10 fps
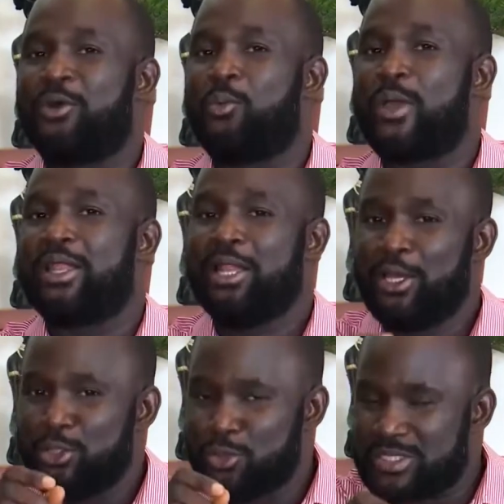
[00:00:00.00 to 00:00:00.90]
the will.
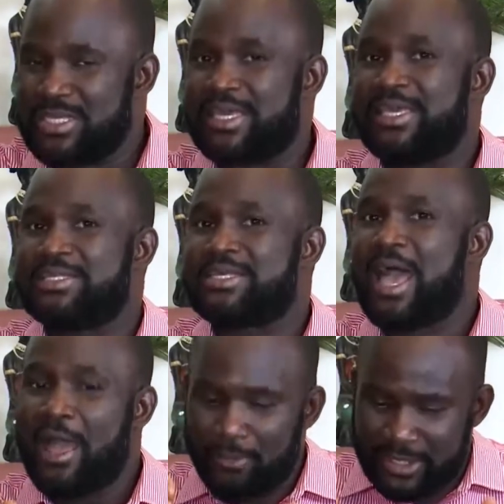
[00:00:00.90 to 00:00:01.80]
You tick it.
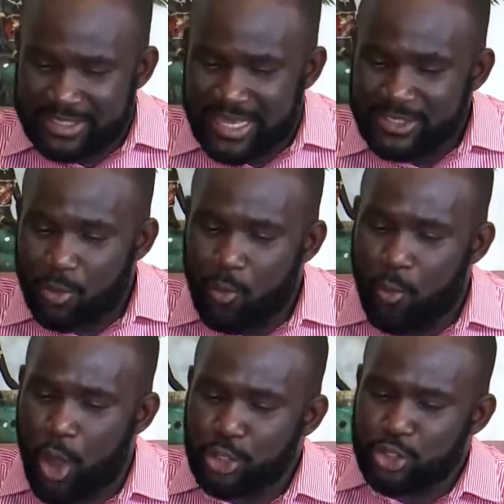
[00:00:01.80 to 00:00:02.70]
Mm. He says,
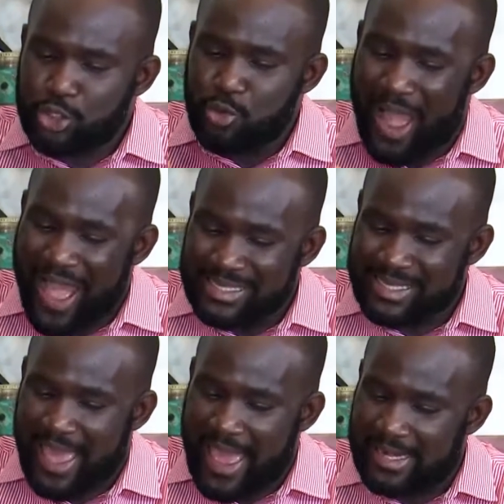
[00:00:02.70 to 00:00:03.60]
once you
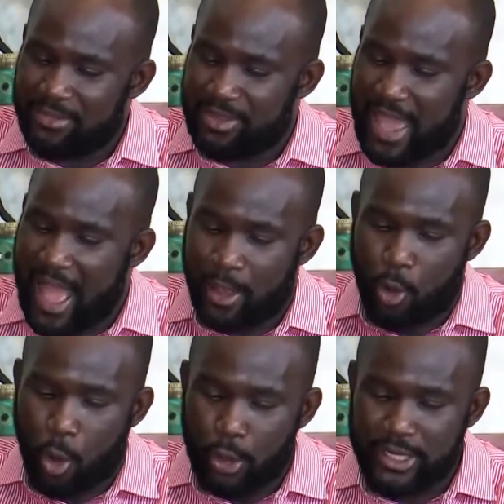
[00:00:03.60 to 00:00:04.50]
ask anything
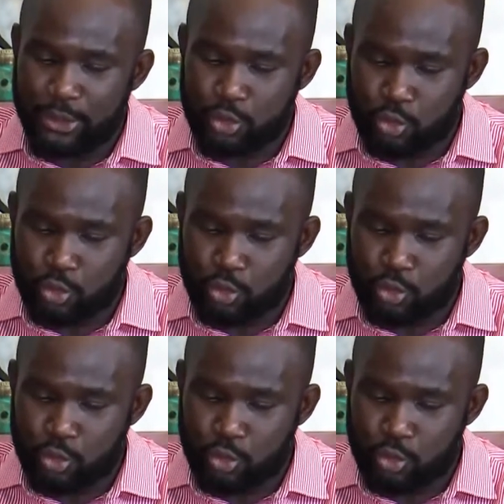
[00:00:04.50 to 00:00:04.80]
according